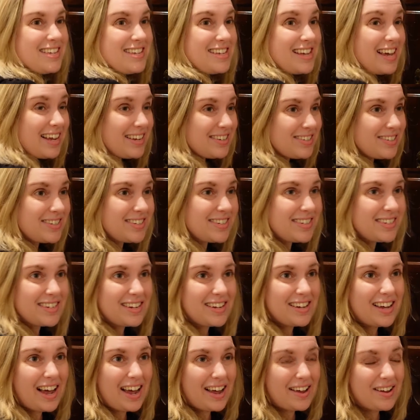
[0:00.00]
yes,
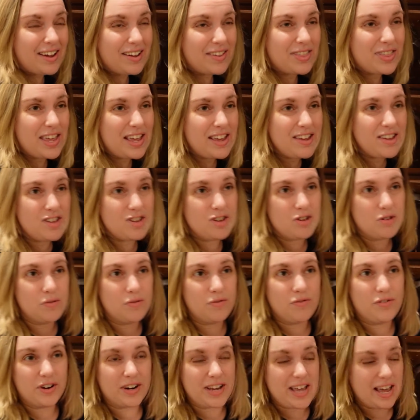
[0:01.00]
I thank you
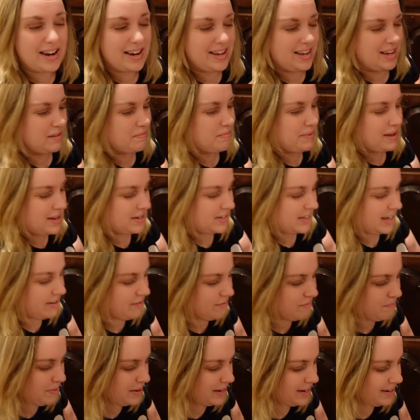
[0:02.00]
for getting it, because
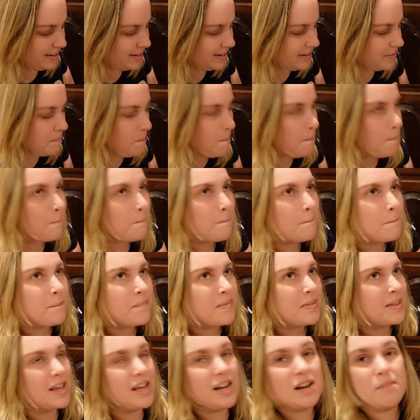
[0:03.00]
I've been
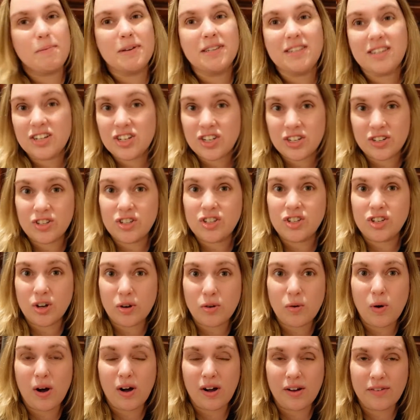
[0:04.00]
in a position
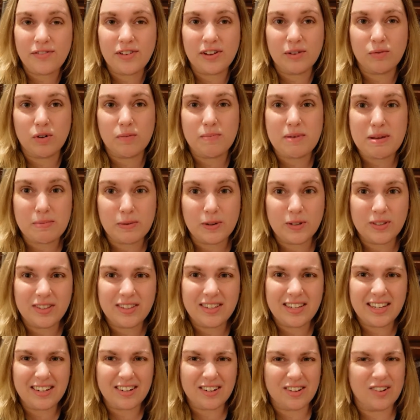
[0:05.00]
so often where people
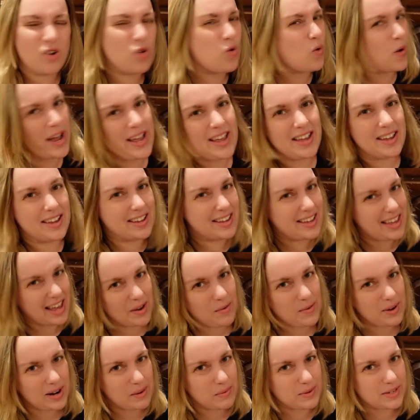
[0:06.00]
didn't quite
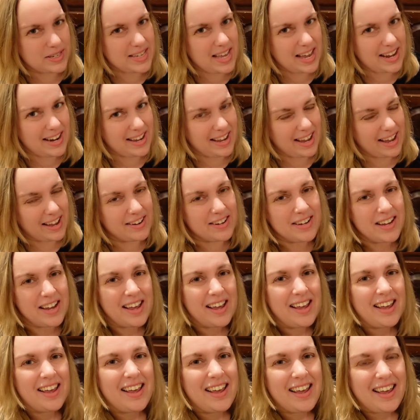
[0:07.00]
get what I was getting at.
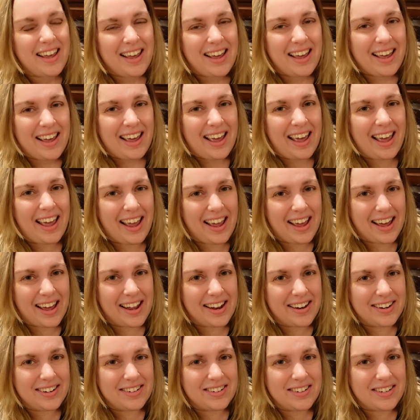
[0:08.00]

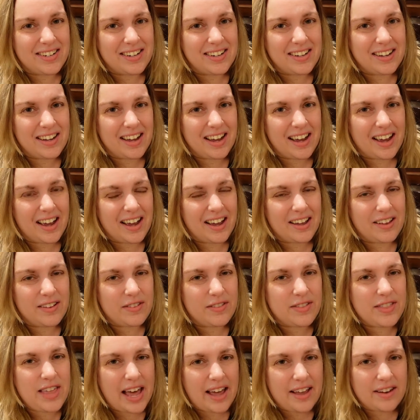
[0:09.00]
And
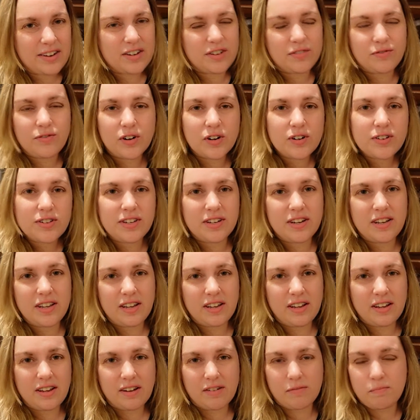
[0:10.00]
that
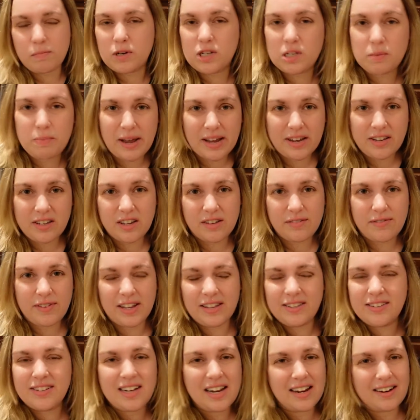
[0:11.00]
diversity of perspective,
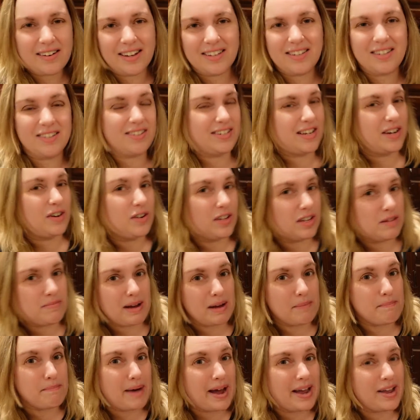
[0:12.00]
it's not necessarily
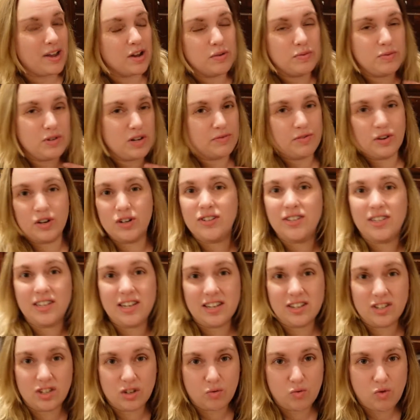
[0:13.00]
about my own
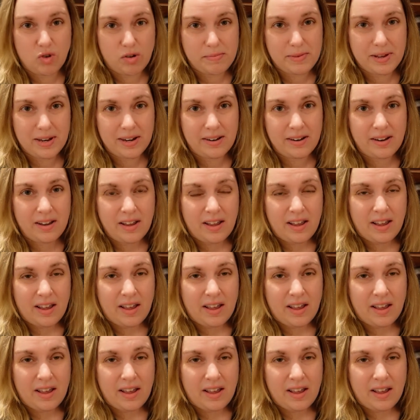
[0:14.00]
diversity as a woman,